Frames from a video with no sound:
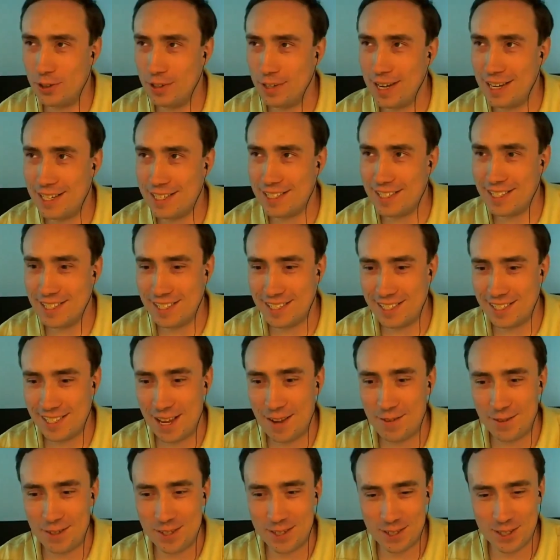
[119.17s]
the last
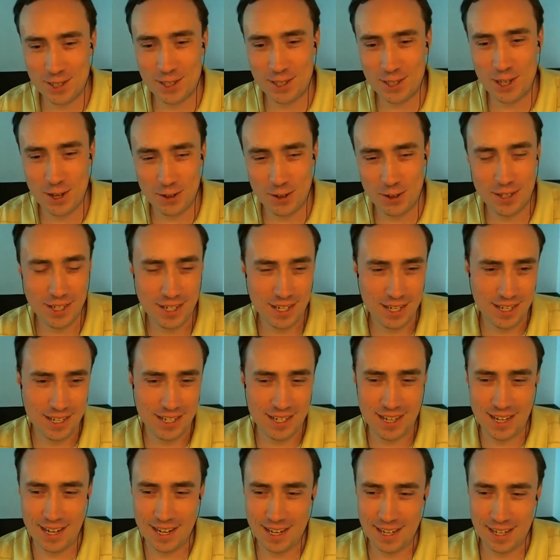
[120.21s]
seven. So.
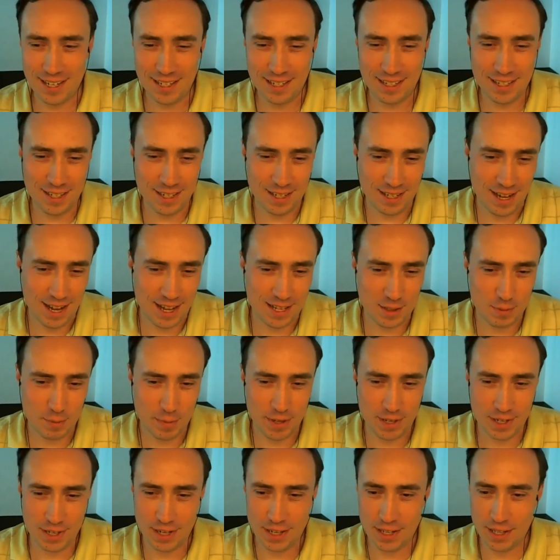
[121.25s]
Uh, it's
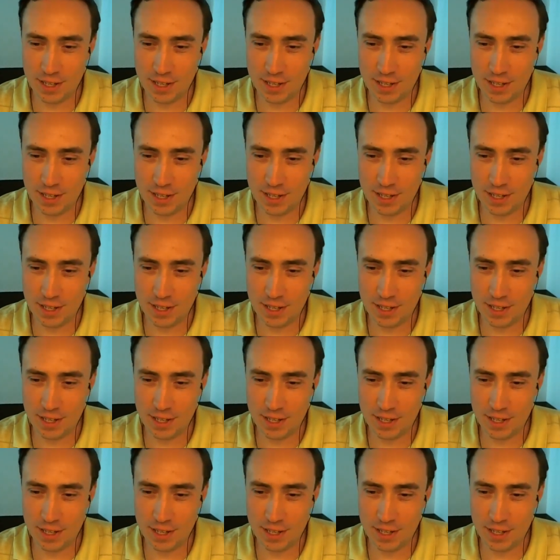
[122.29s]
been,